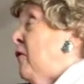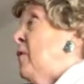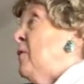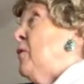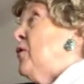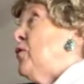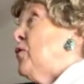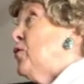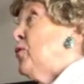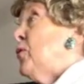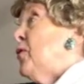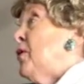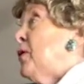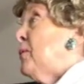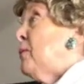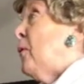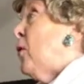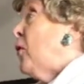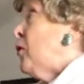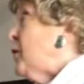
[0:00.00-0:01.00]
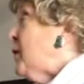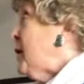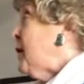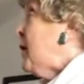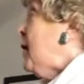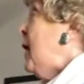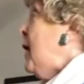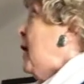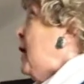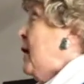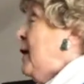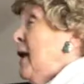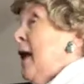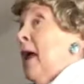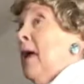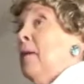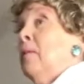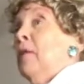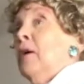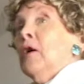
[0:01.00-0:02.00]
from a Jewish Baltic
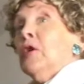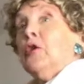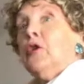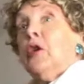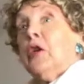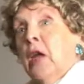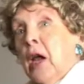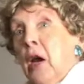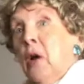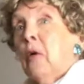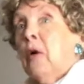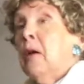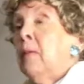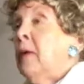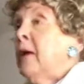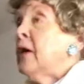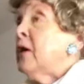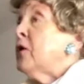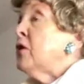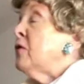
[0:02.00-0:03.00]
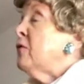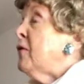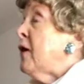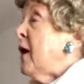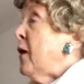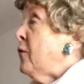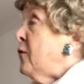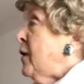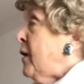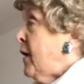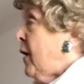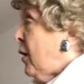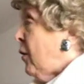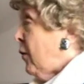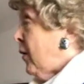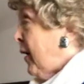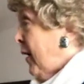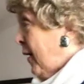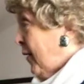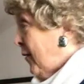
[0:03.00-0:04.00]
name to Carey because of County
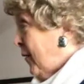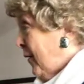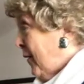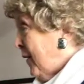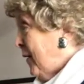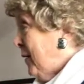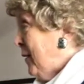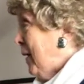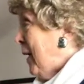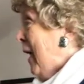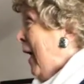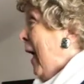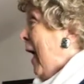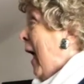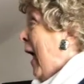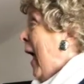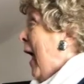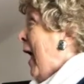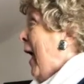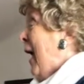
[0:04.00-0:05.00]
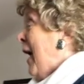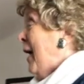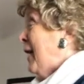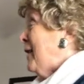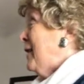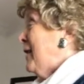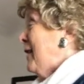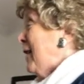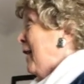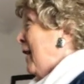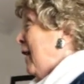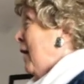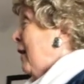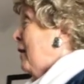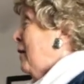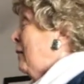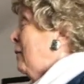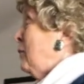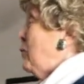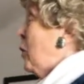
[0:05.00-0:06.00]
Kerry, Ireland. Uh-huh.
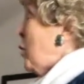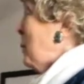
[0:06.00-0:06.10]
And